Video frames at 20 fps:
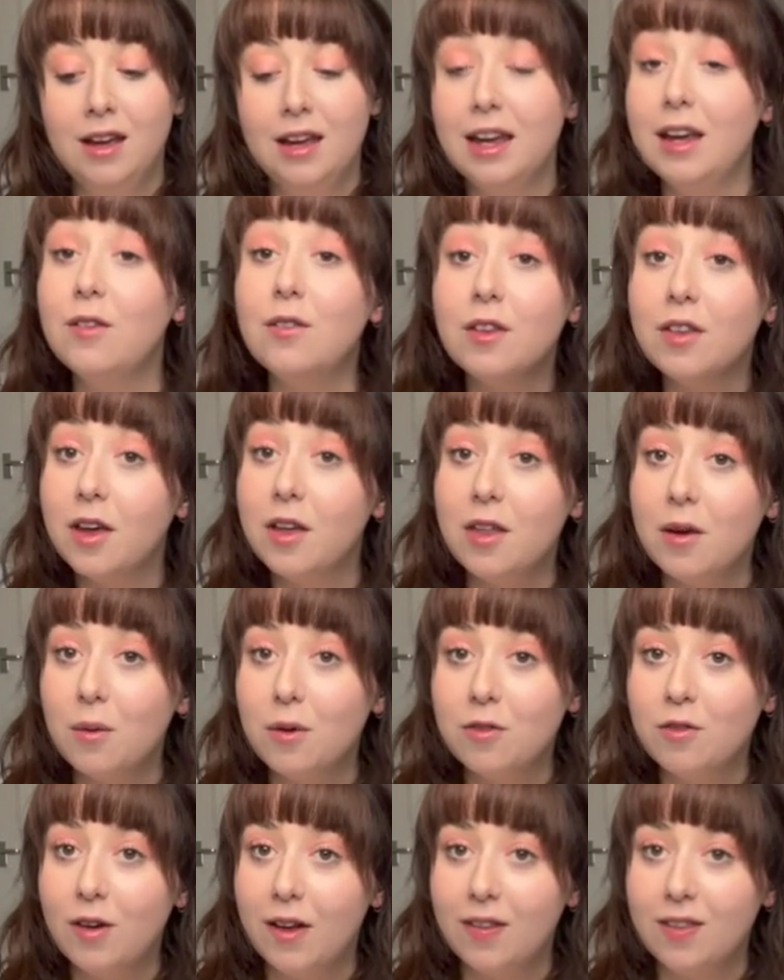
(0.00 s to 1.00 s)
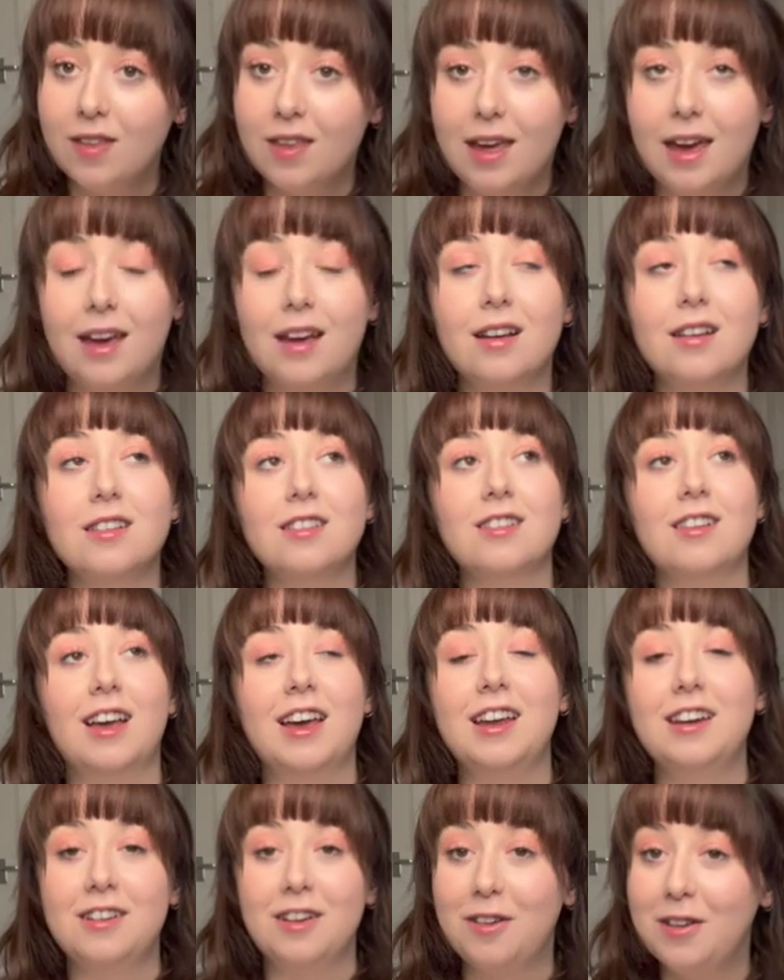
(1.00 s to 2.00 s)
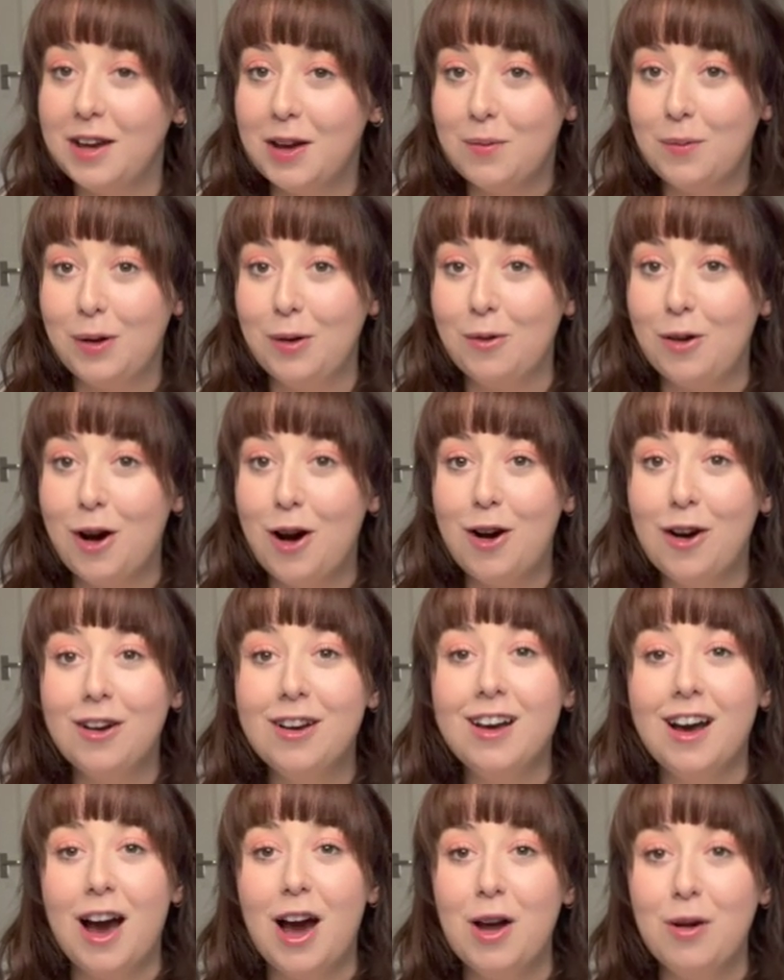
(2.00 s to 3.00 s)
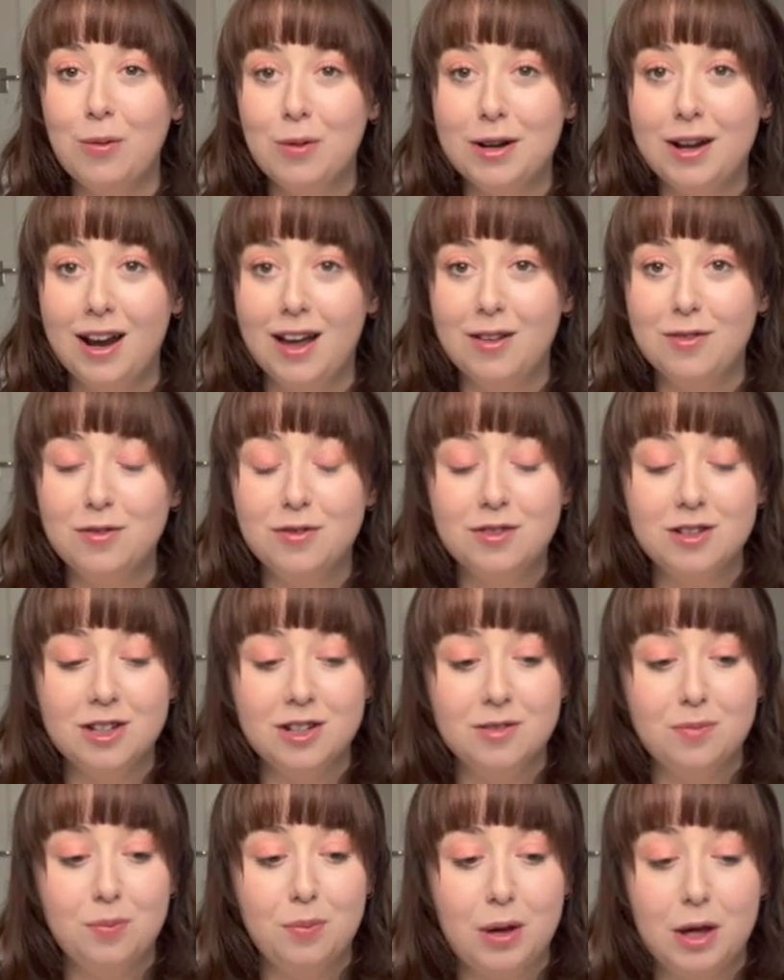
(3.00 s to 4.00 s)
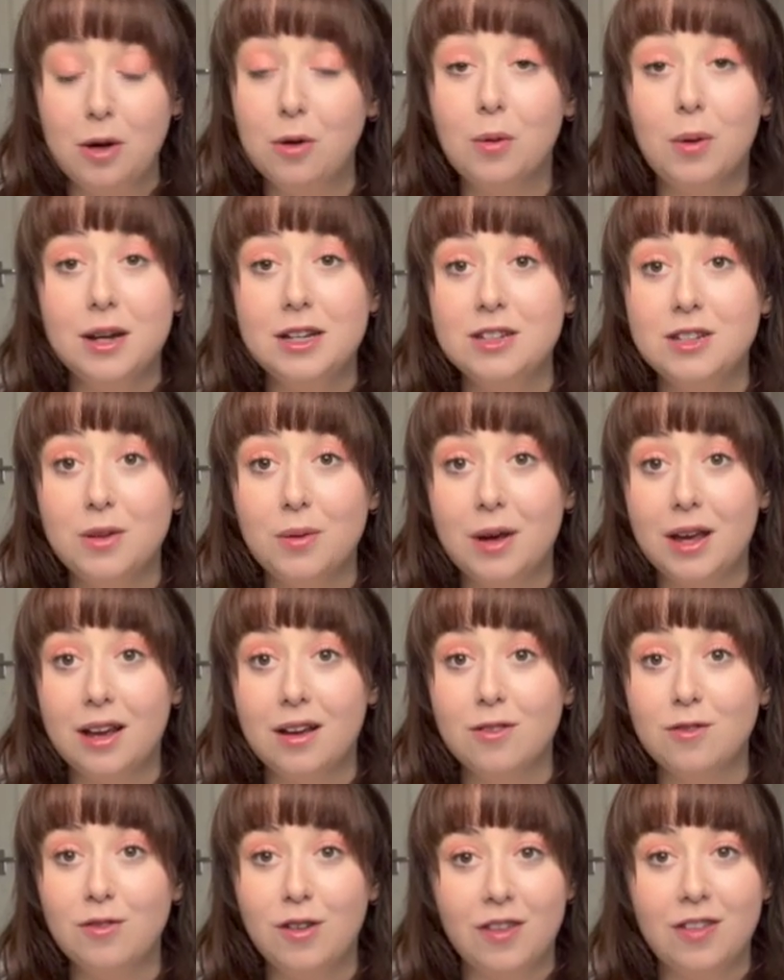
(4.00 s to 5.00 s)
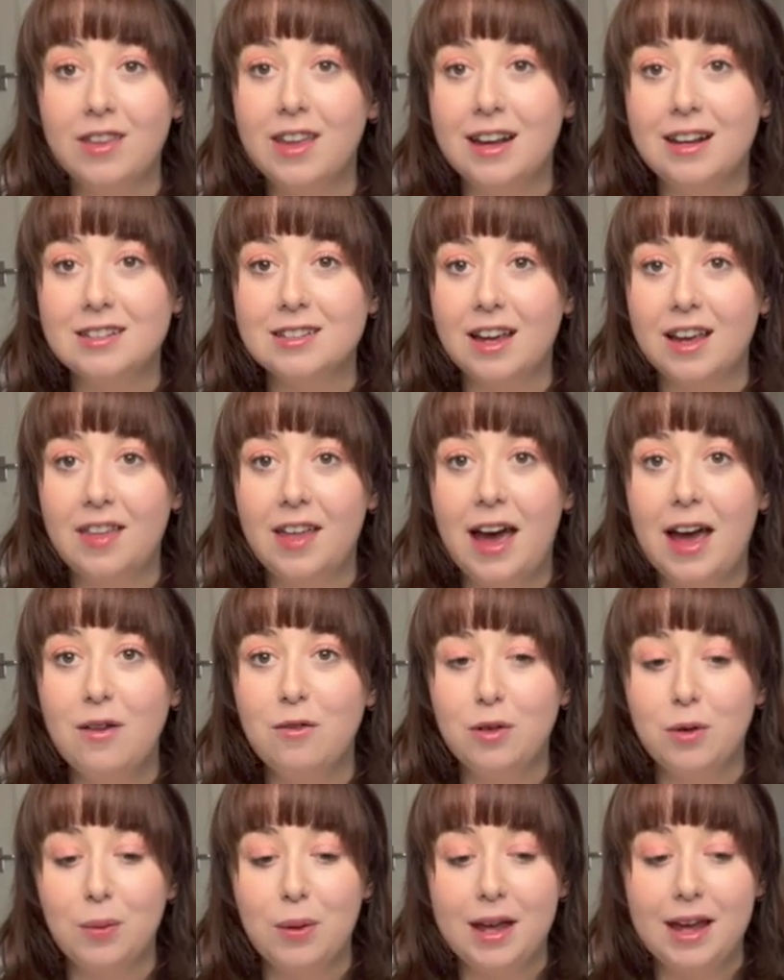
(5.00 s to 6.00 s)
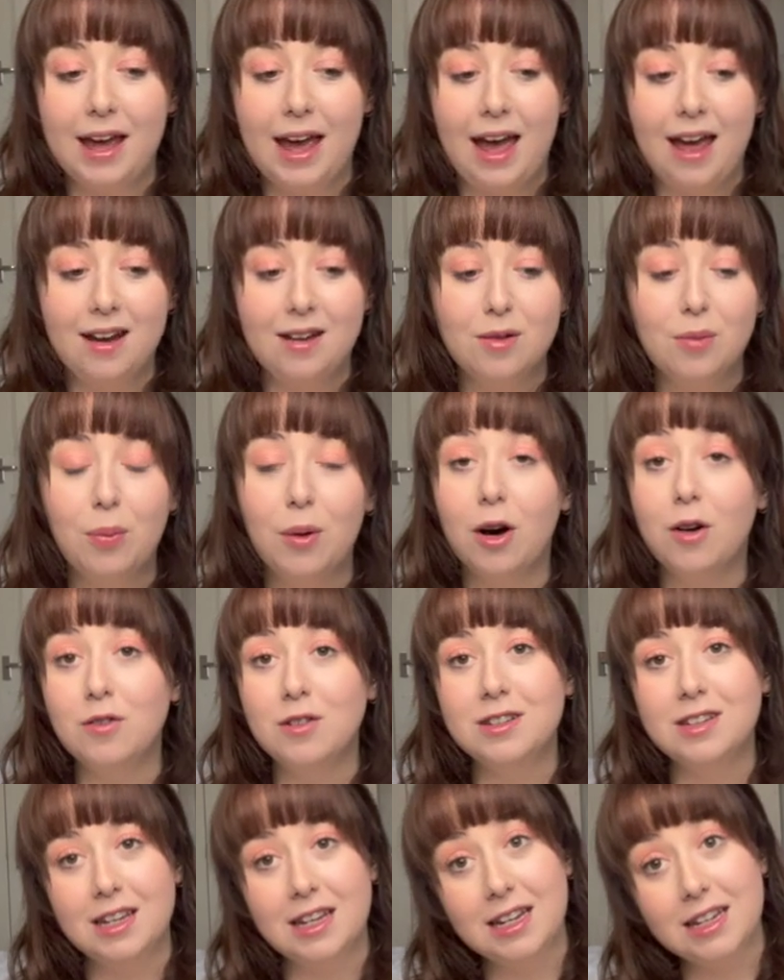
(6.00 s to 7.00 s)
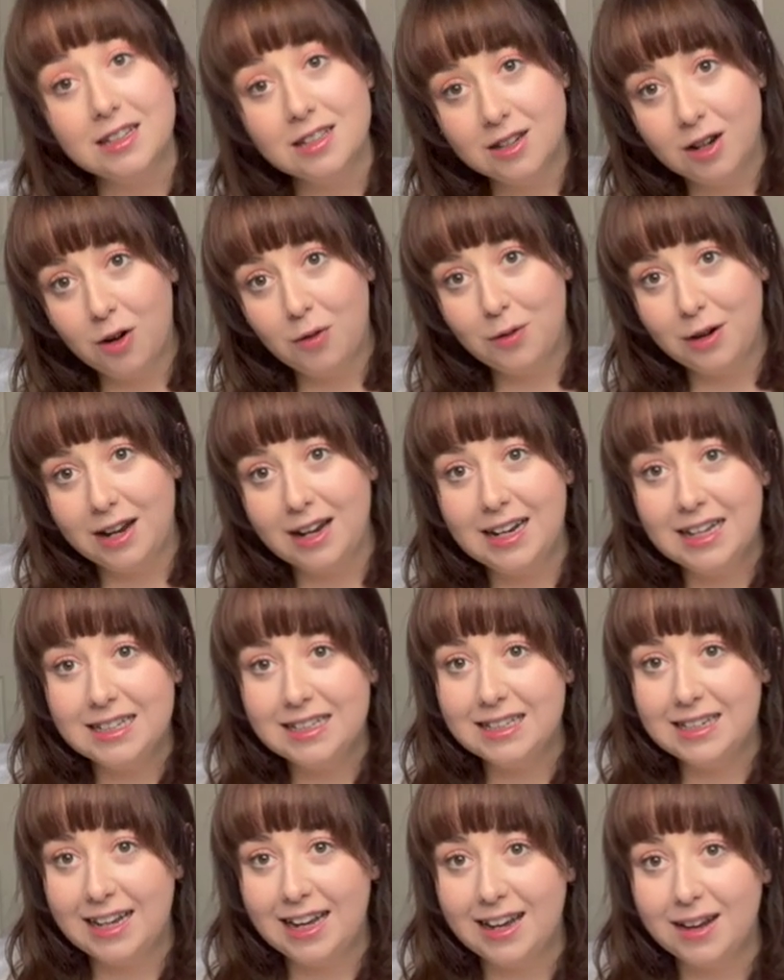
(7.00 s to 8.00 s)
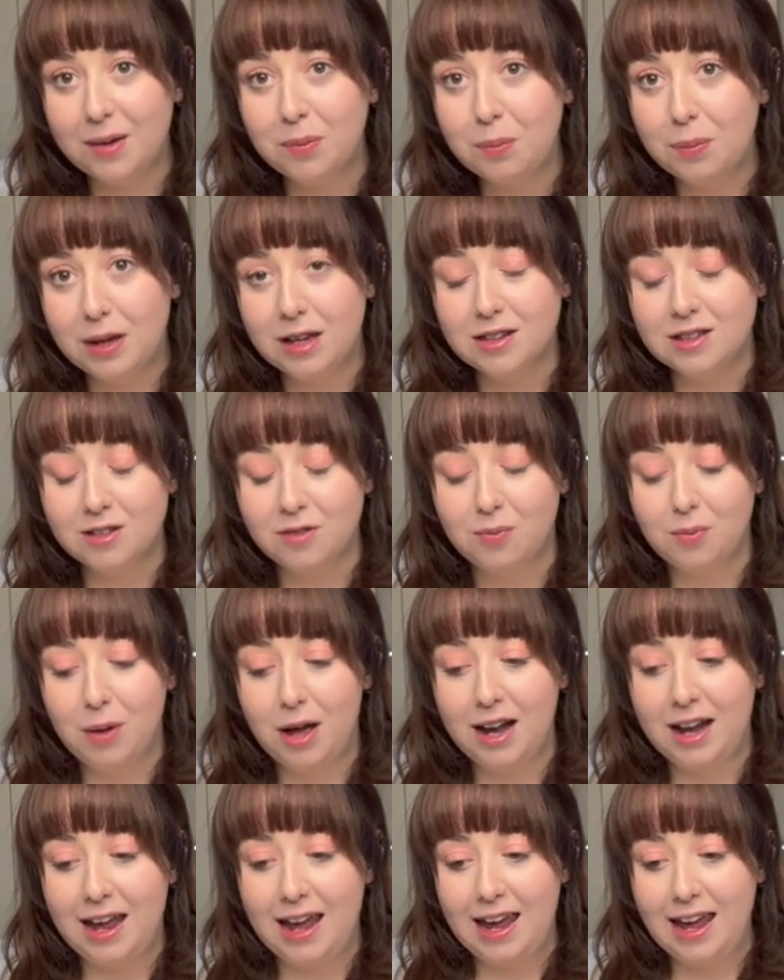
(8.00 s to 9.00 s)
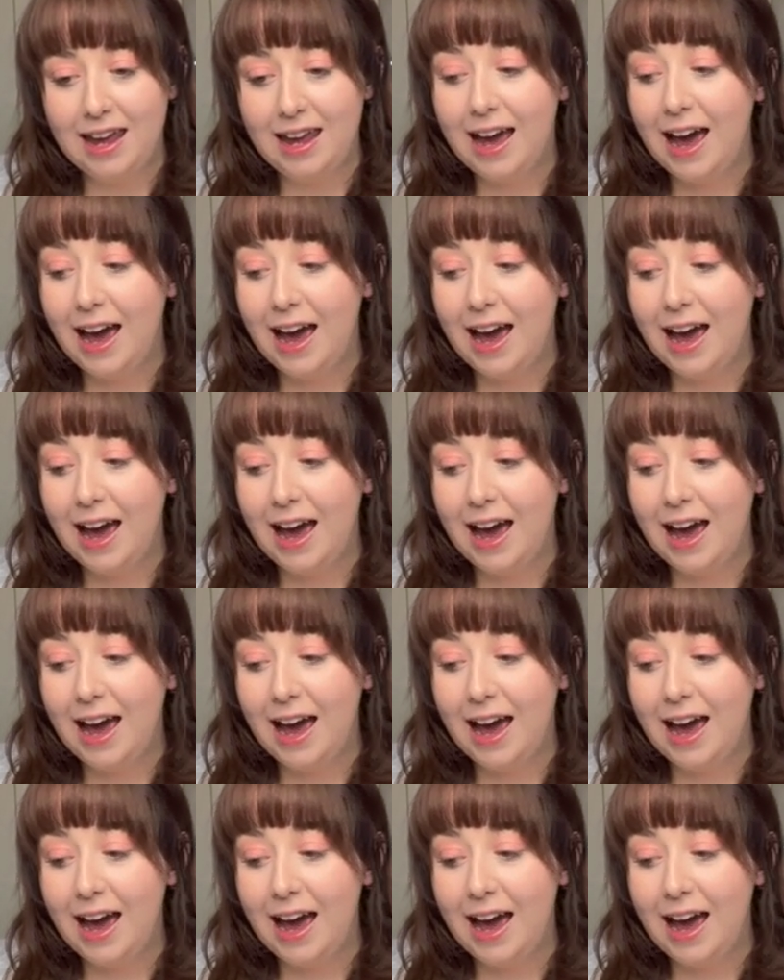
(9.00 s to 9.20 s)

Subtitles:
Even though they were fun things, like, don't get me wrong, I would love to be always doing fun things like that every weekend, but obviously it's not realistic because of money.